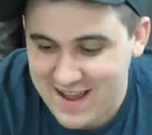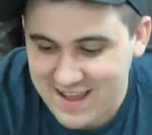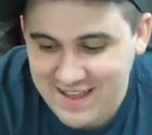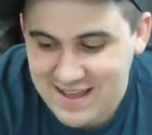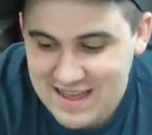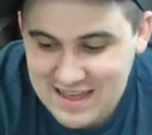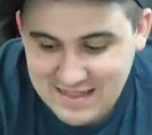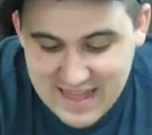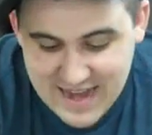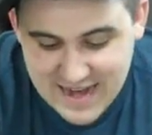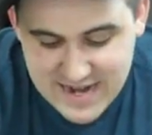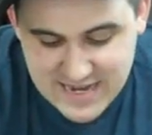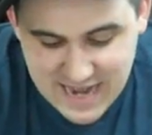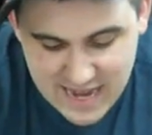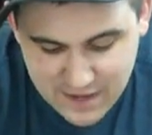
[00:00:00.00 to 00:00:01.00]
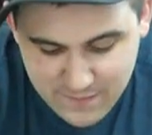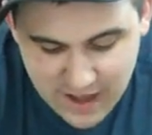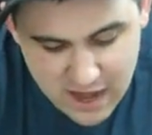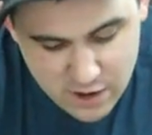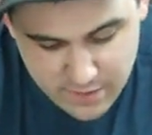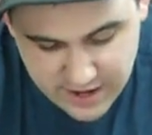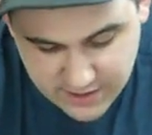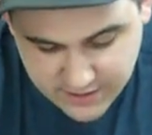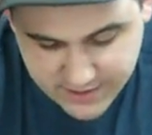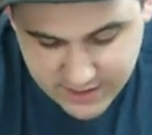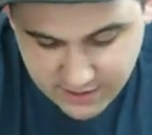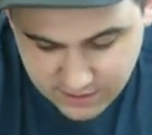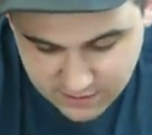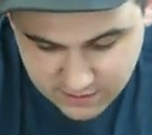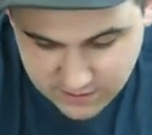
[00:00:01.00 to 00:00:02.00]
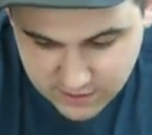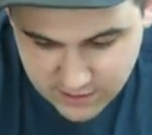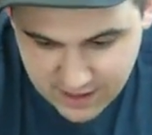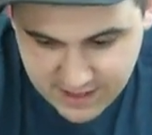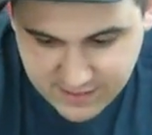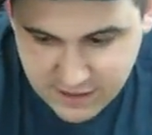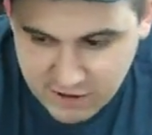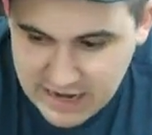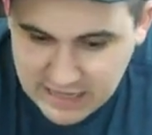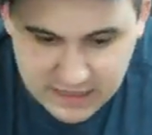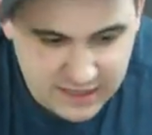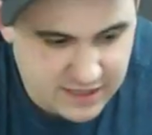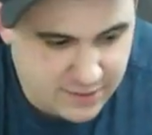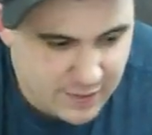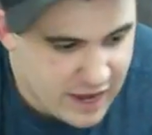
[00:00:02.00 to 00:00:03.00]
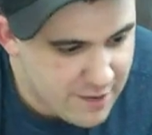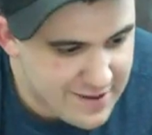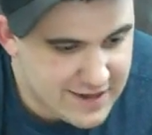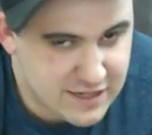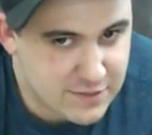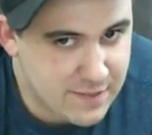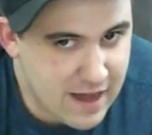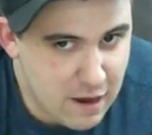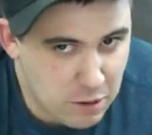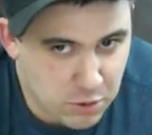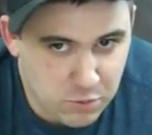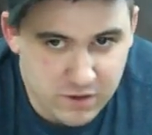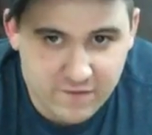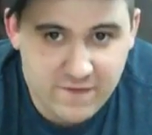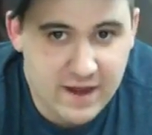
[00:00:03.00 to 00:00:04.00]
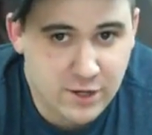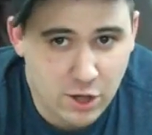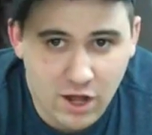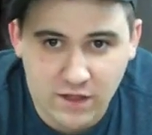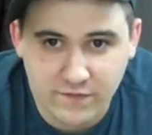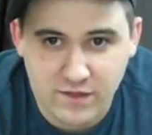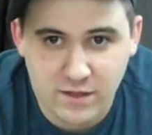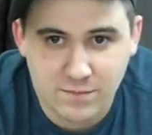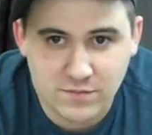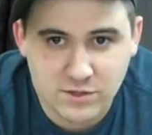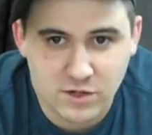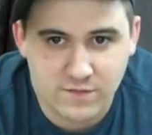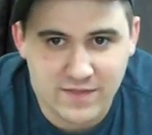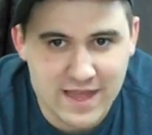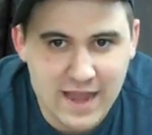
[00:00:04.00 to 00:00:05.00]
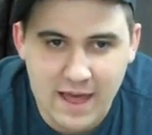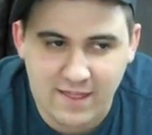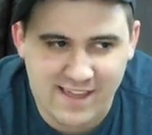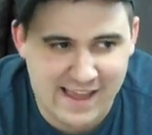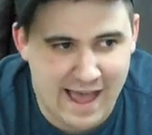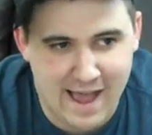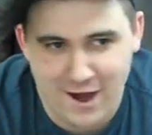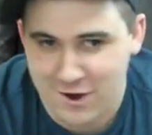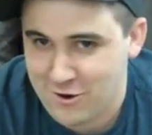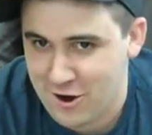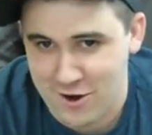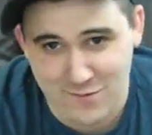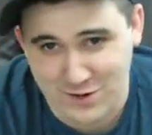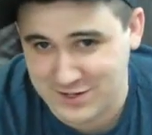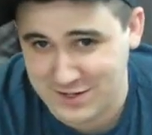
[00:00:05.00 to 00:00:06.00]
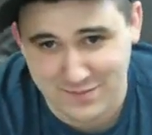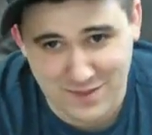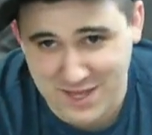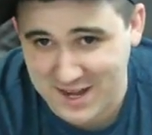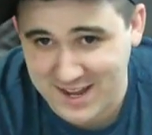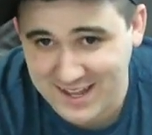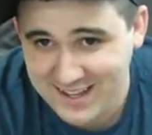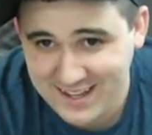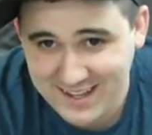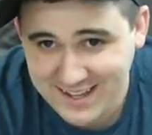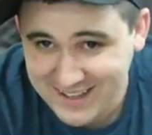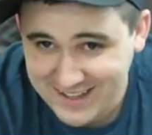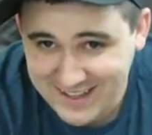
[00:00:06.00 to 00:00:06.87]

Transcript: right? yeah. They can take biomancy, and theoretically, the biomancy power would affect all of them. So if they got like iron arm or something, right,